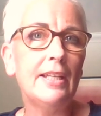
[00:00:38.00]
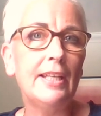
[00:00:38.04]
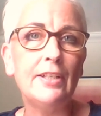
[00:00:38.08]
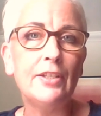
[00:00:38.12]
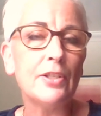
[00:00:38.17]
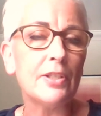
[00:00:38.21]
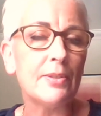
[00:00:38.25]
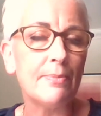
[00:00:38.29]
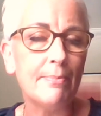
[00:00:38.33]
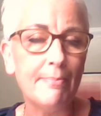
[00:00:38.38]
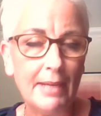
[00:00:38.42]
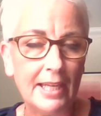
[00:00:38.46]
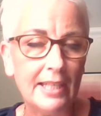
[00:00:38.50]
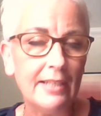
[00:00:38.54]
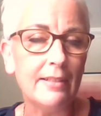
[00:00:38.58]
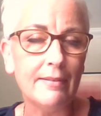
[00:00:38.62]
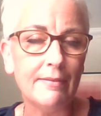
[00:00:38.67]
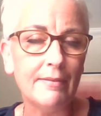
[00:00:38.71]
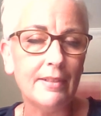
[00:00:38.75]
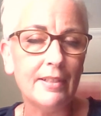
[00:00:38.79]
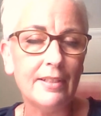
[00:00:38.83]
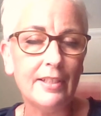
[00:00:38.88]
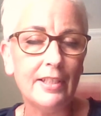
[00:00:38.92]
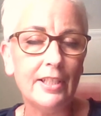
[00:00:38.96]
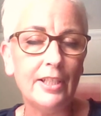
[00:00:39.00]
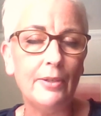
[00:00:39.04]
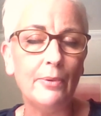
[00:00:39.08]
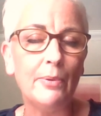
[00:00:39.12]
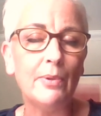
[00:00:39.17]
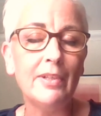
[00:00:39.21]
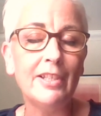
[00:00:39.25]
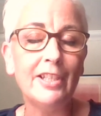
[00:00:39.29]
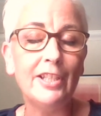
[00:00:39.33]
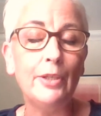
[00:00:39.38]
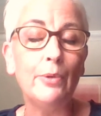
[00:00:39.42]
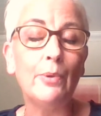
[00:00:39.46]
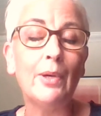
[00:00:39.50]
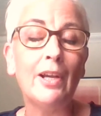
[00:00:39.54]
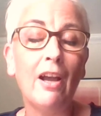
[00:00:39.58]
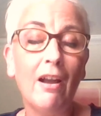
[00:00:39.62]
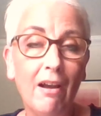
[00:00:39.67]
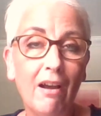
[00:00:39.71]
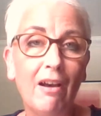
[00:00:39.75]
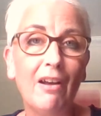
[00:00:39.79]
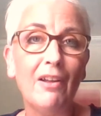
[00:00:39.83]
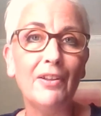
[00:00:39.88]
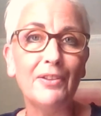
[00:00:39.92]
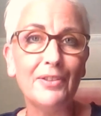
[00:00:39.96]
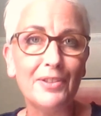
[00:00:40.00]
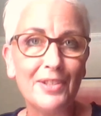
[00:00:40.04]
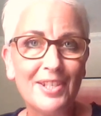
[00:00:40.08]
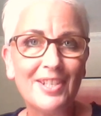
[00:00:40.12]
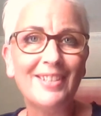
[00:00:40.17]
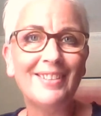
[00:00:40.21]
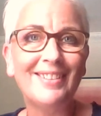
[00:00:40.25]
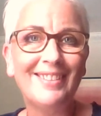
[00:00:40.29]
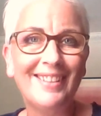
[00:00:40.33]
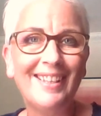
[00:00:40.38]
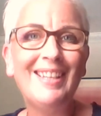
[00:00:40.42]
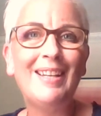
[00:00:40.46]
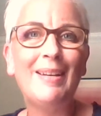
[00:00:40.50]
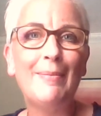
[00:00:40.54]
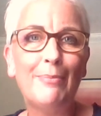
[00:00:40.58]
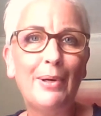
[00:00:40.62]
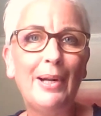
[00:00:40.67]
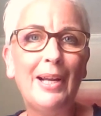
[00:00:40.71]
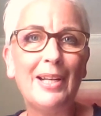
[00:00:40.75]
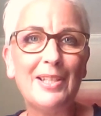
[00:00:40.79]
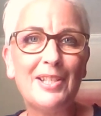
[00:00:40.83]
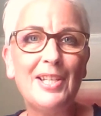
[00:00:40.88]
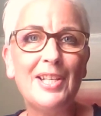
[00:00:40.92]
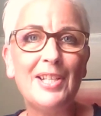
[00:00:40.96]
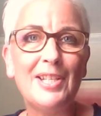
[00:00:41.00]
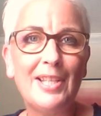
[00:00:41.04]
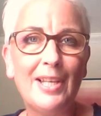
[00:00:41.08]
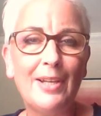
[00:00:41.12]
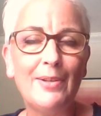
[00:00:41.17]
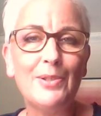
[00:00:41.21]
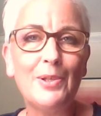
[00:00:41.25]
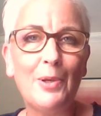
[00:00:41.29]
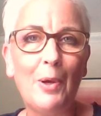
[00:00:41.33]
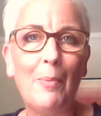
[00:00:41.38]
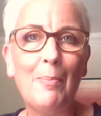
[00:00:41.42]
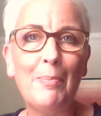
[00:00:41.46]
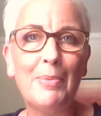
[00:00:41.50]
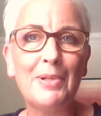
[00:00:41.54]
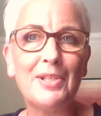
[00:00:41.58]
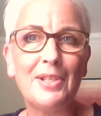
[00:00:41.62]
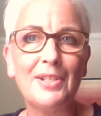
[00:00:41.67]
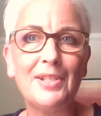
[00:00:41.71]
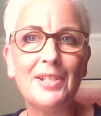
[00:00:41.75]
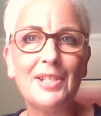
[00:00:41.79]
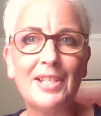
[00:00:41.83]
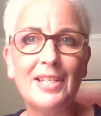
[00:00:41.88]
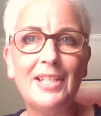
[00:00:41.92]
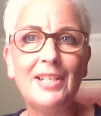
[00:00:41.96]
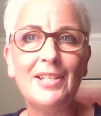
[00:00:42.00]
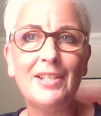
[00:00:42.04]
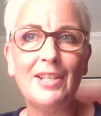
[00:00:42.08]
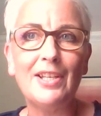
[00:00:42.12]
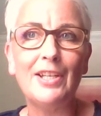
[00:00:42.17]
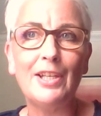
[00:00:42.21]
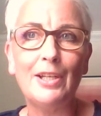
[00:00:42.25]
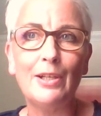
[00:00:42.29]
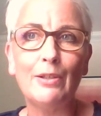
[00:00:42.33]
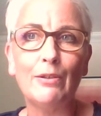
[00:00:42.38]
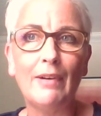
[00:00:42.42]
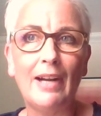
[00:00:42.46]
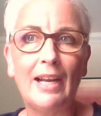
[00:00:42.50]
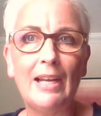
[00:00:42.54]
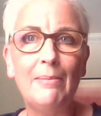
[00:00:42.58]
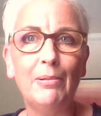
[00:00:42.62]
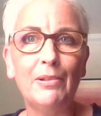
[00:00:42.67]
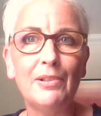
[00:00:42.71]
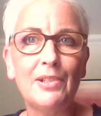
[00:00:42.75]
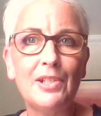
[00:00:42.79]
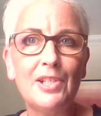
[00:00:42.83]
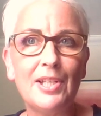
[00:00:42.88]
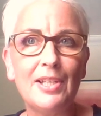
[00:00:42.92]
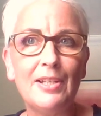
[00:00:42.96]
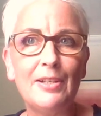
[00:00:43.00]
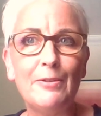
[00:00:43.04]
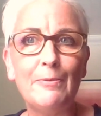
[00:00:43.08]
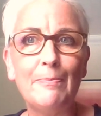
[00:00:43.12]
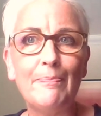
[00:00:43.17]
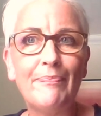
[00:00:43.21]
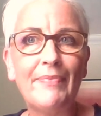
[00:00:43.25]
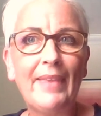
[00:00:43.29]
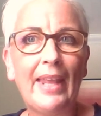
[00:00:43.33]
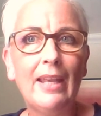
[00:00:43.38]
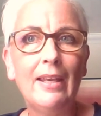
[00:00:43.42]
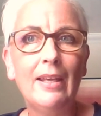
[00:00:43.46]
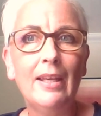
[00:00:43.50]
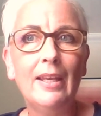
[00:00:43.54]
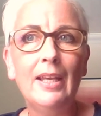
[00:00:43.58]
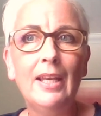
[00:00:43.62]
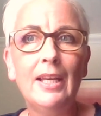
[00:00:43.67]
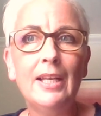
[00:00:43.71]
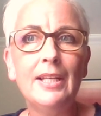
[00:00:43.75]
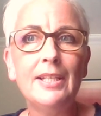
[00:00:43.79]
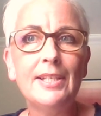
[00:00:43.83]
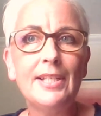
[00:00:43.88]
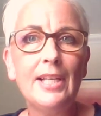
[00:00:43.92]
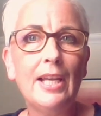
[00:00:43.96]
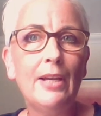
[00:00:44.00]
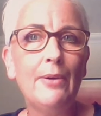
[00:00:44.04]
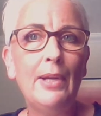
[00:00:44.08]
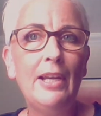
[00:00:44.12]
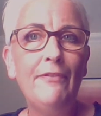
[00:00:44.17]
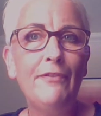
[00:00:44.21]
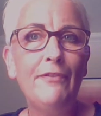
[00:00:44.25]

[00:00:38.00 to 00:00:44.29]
it doesn't mean you can't practice those competencies that you're able to. So